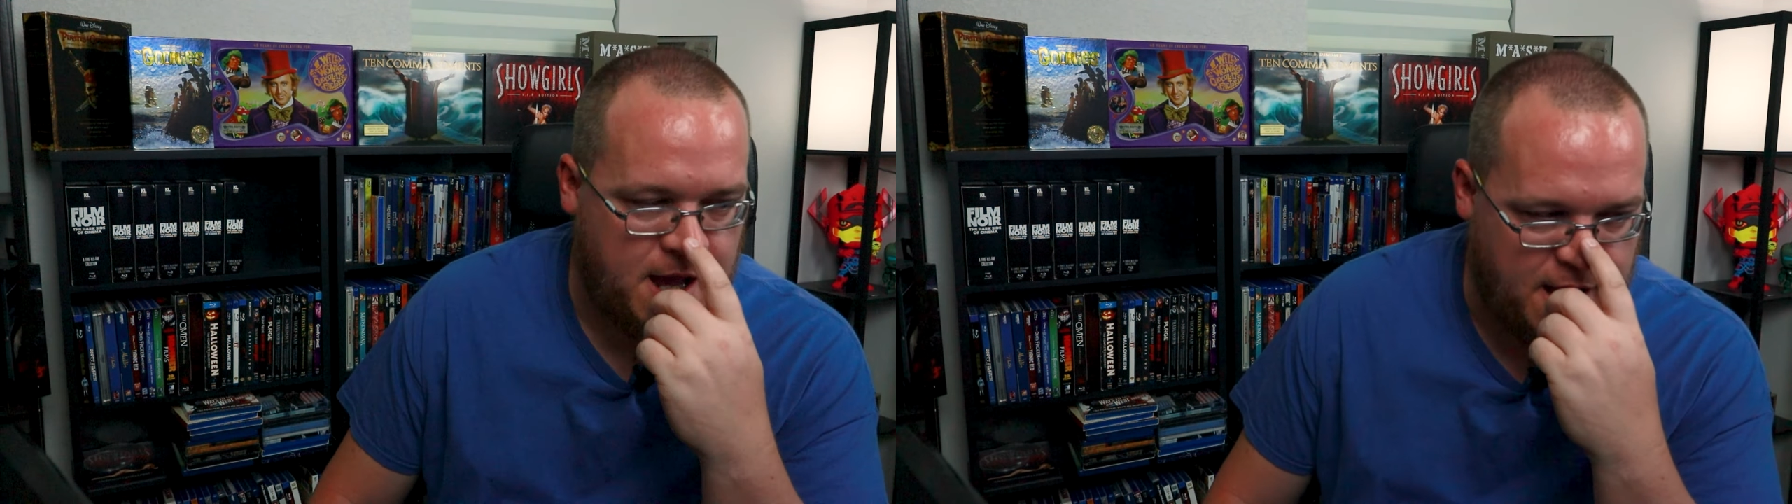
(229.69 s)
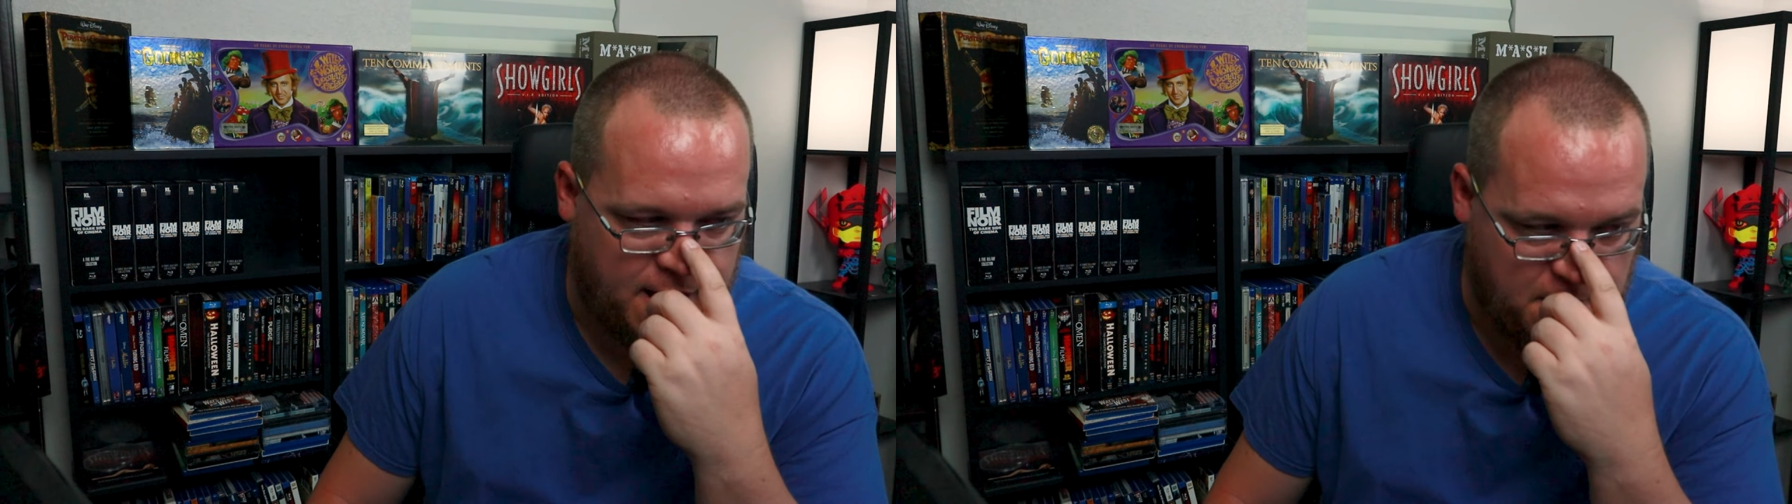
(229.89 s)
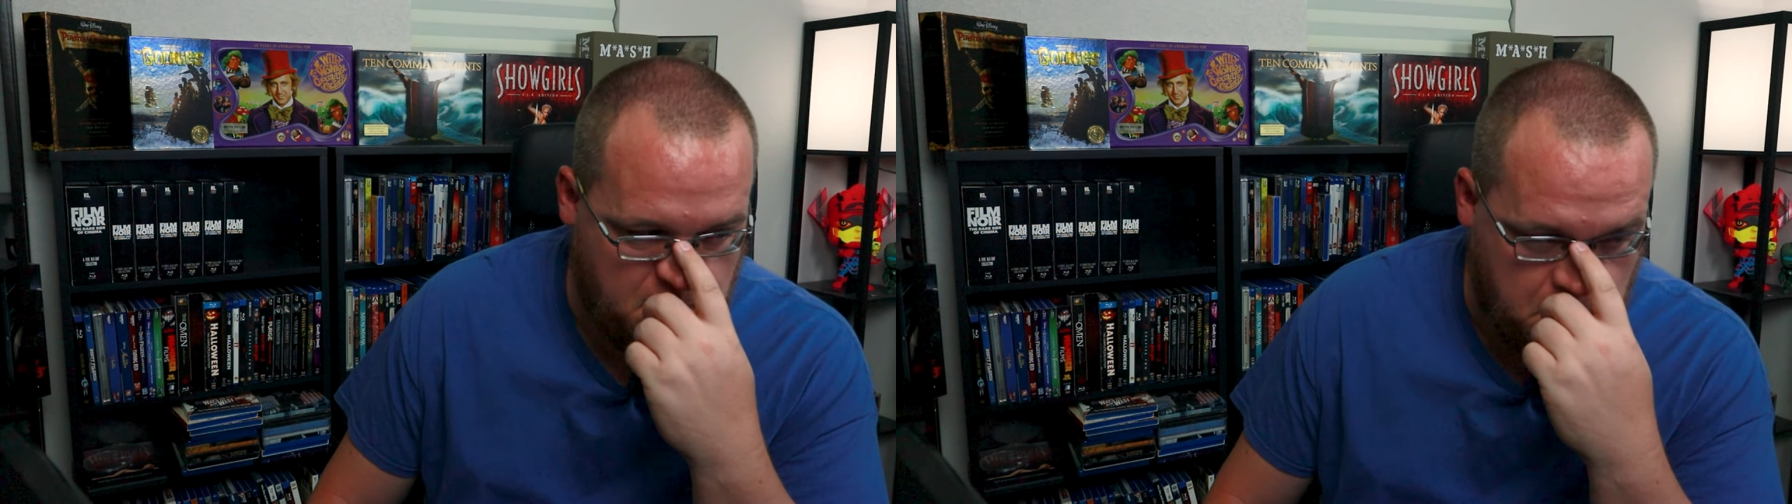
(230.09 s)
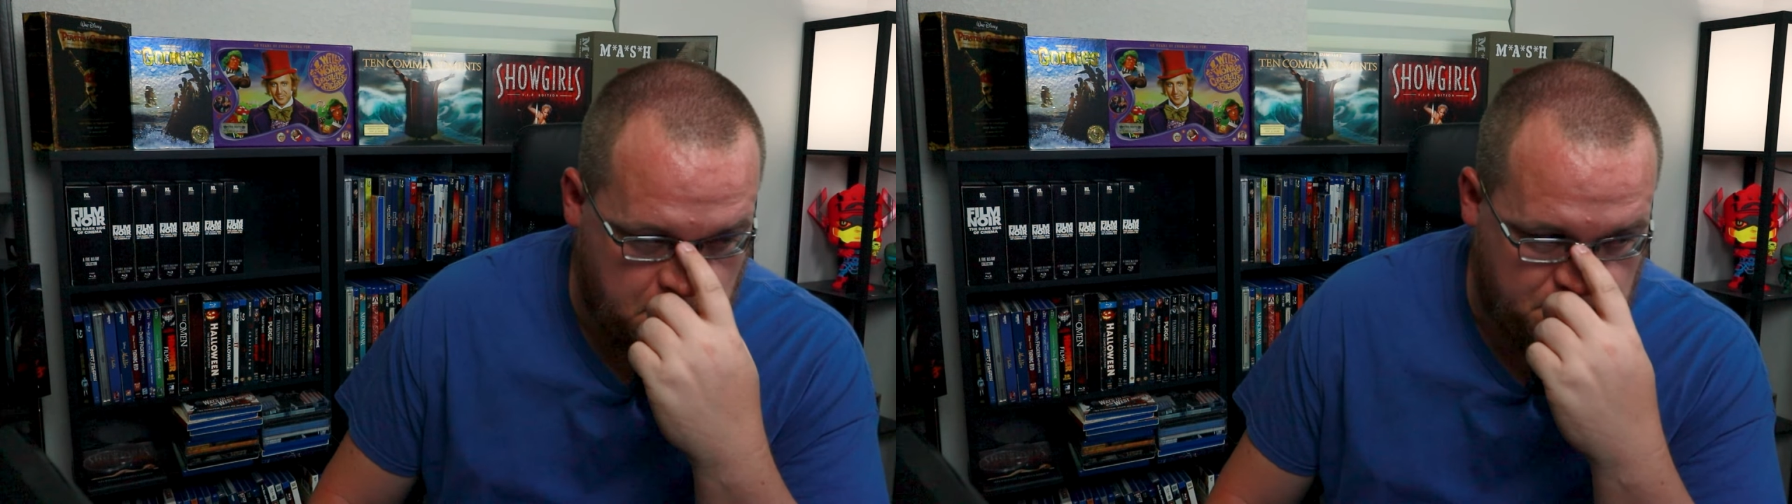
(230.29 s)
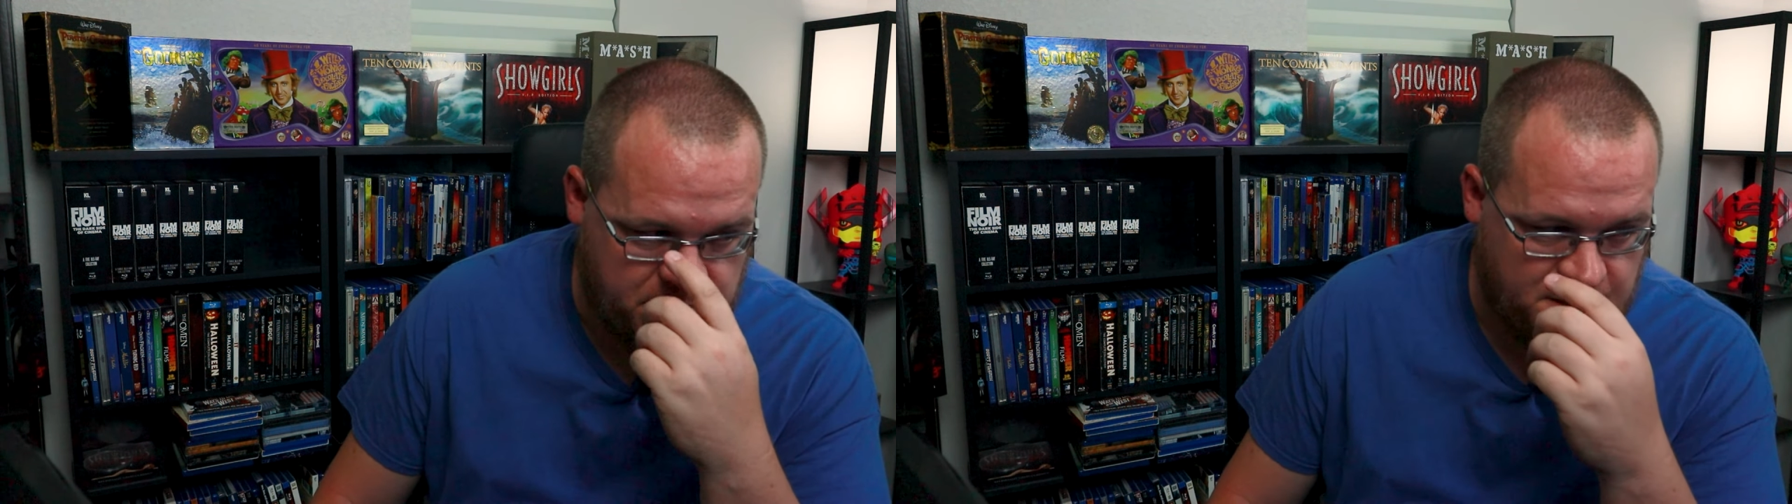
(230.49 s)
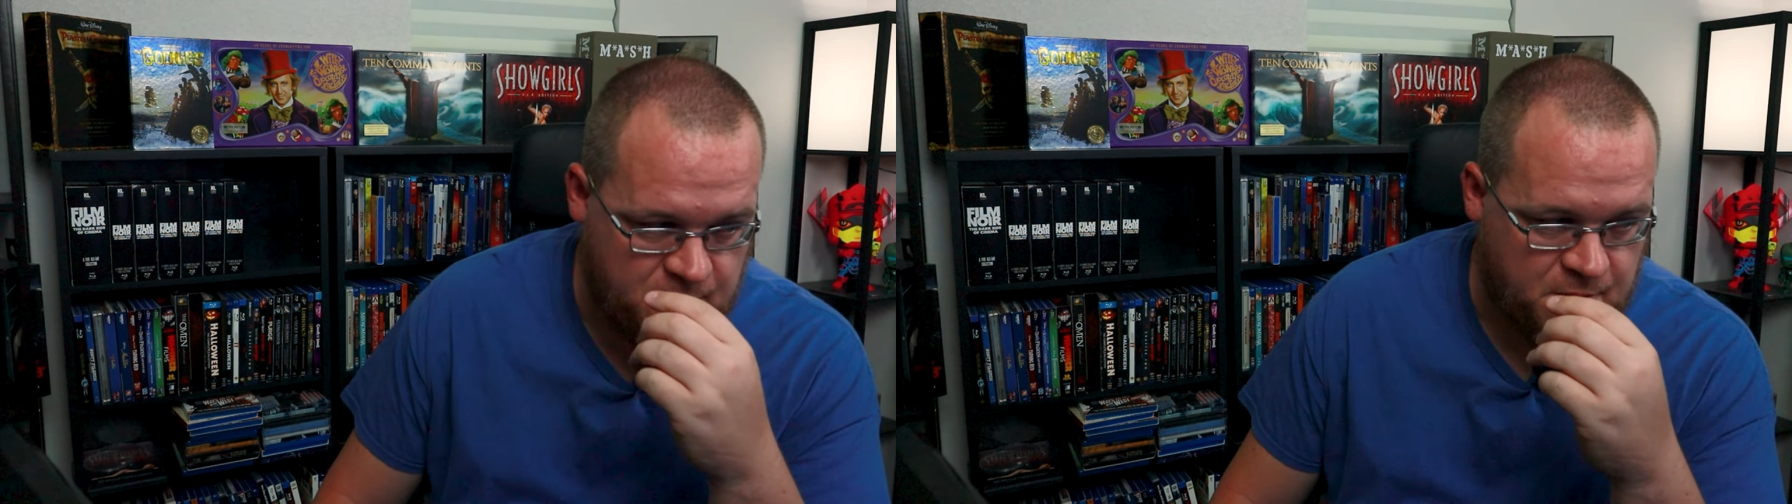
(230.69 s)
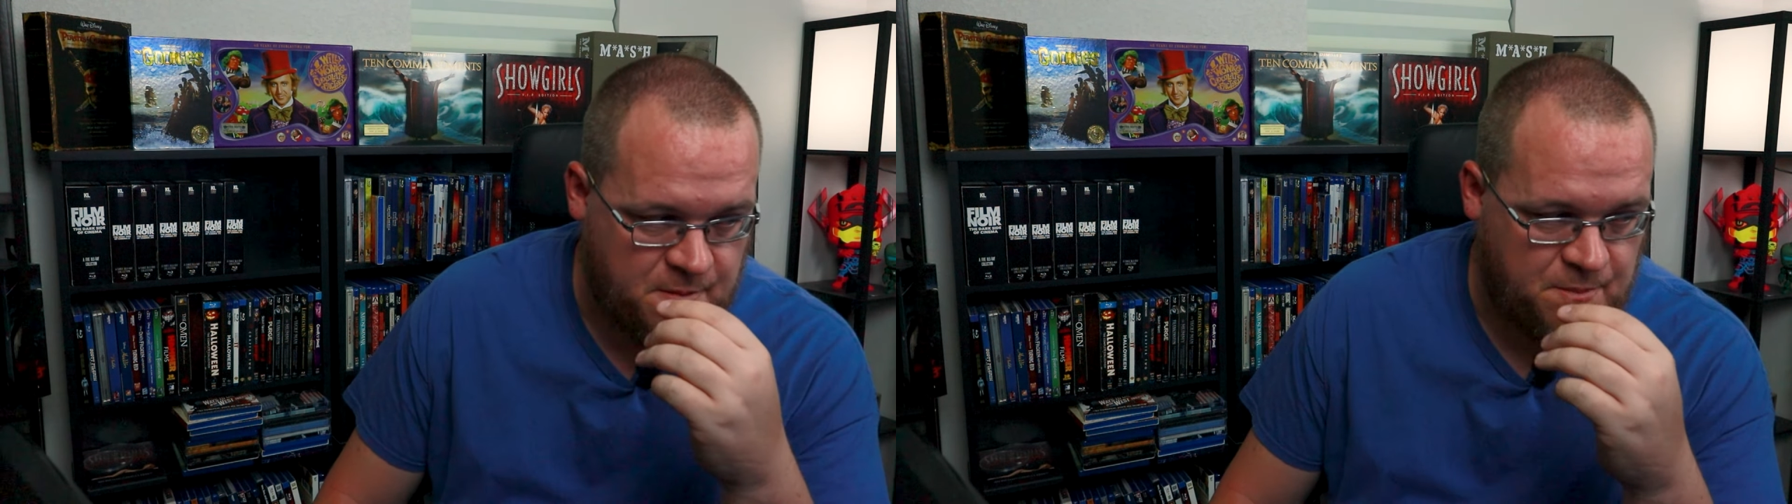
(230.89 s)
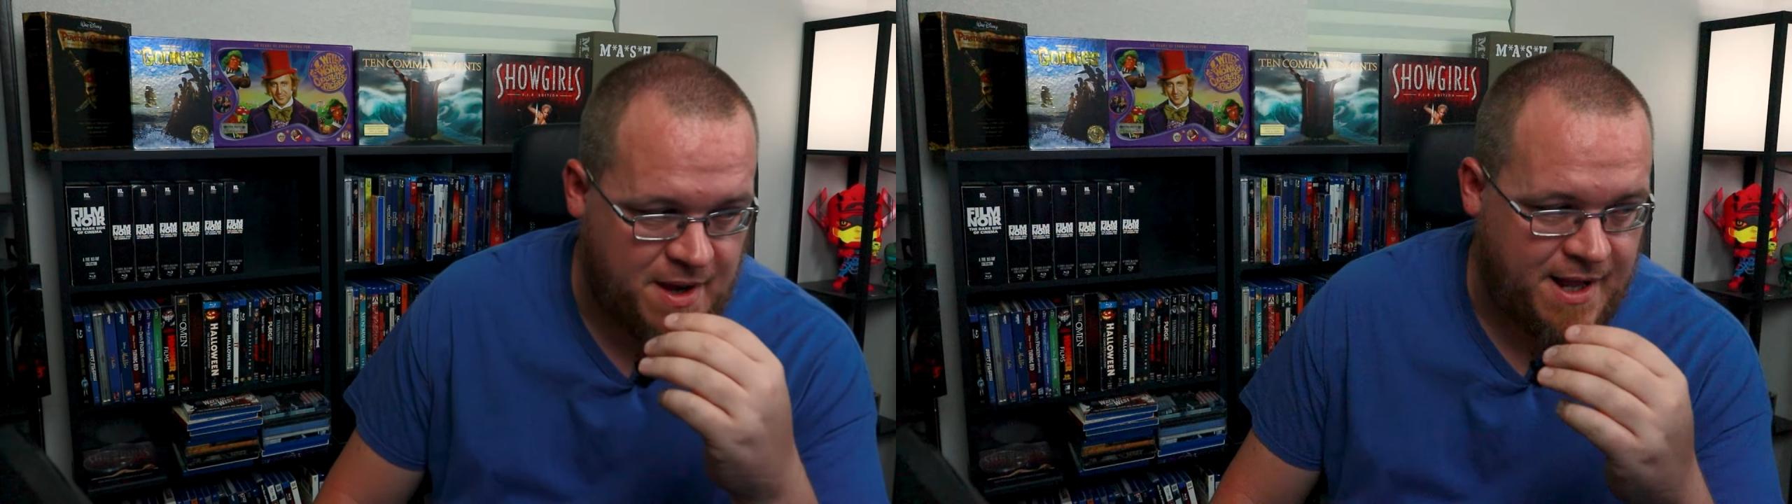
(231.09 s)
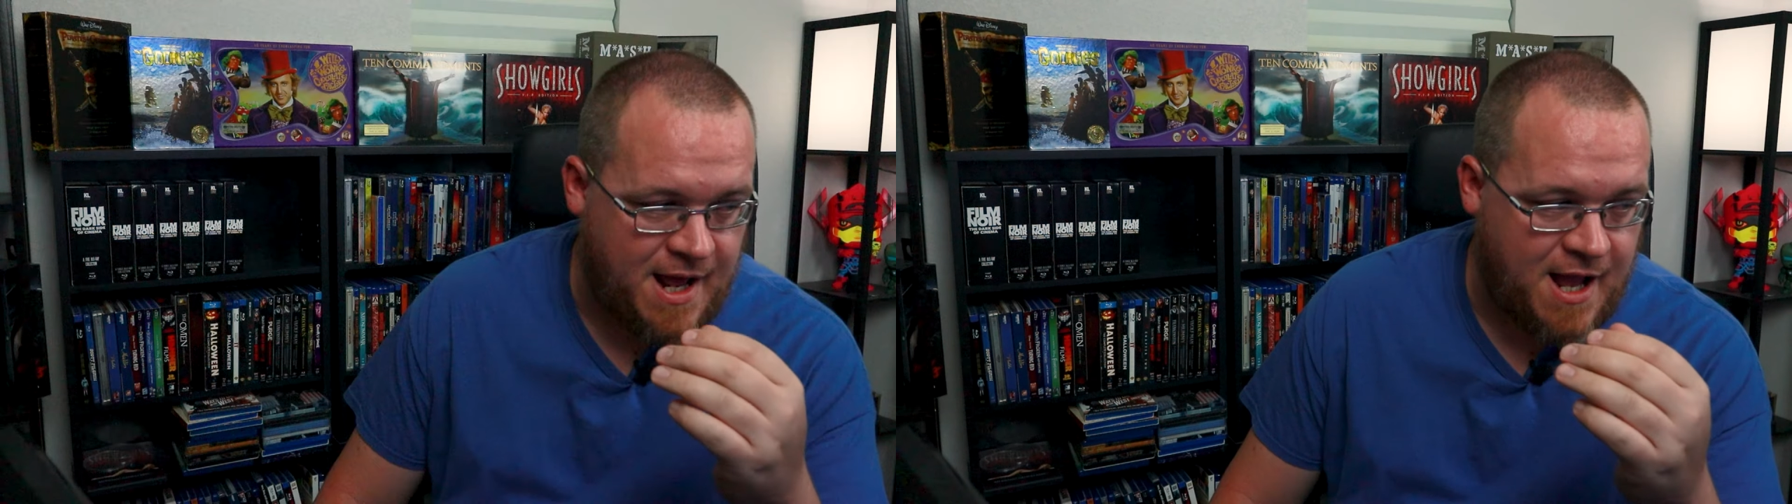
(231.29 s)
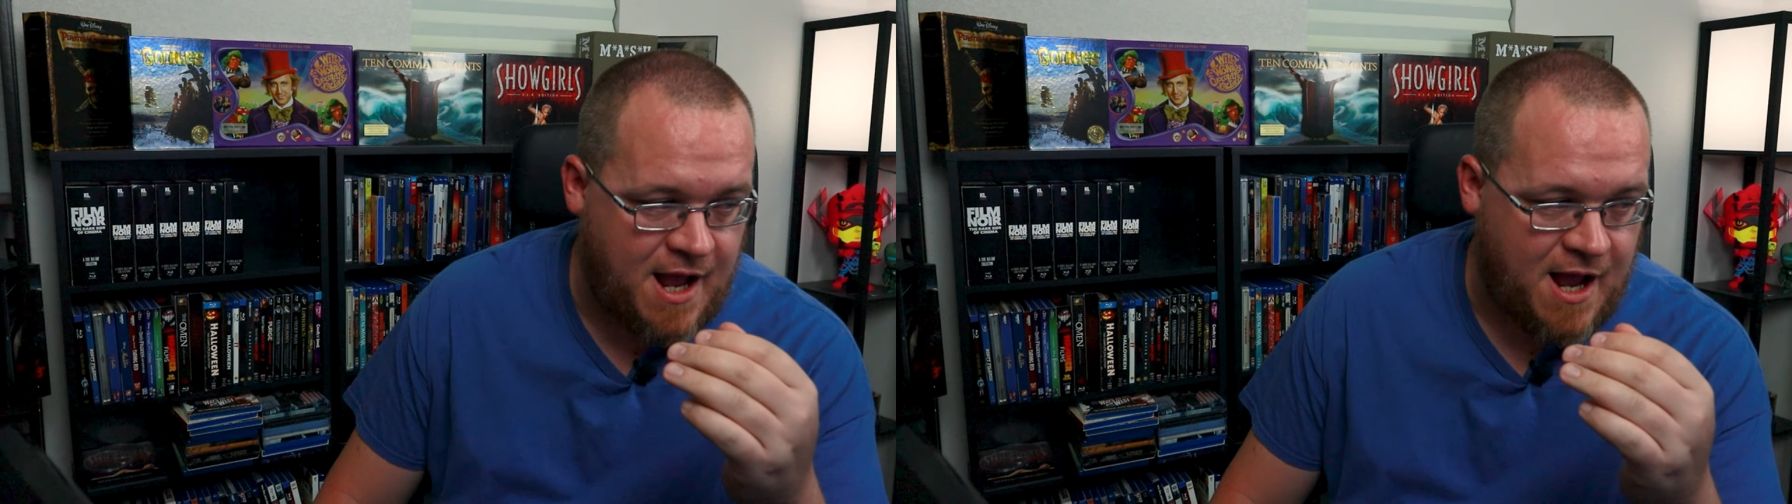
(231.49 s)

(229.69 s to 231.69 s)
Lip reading: but